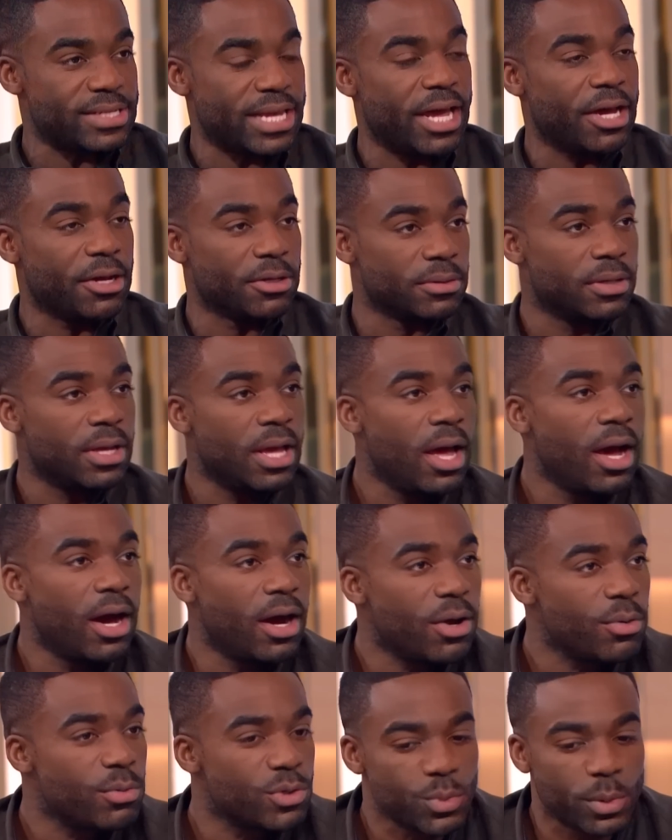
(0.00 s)
down.
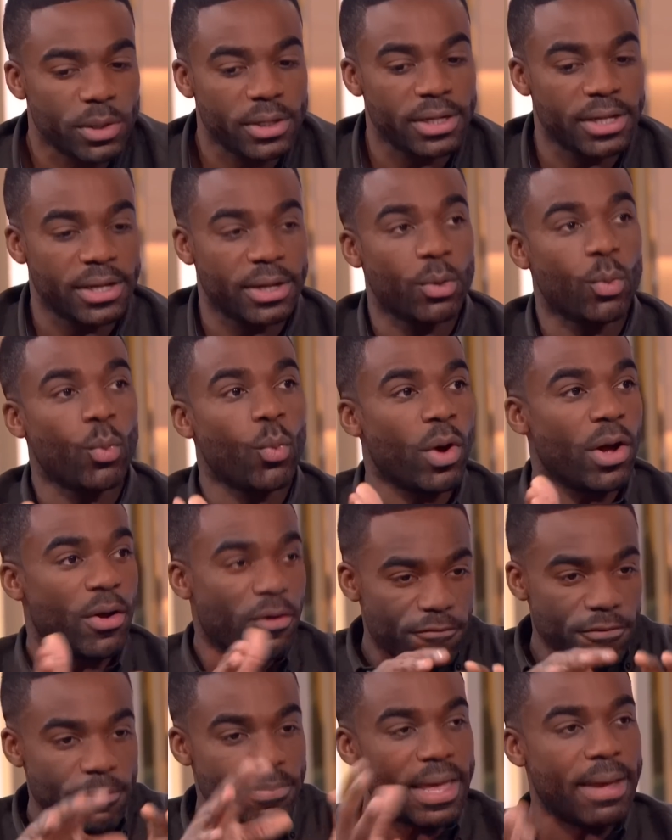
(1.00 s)
I always wonder,
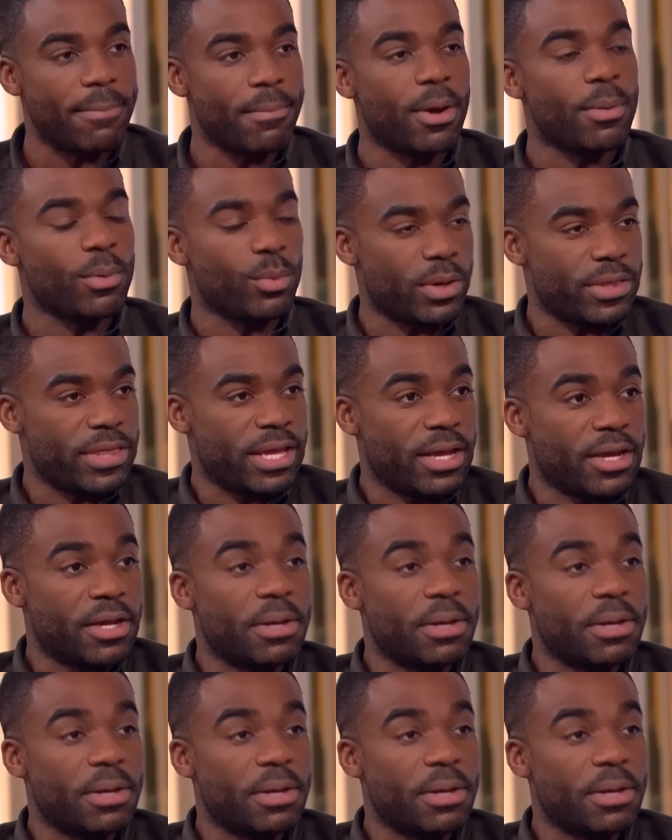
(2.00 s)
from that moment where they're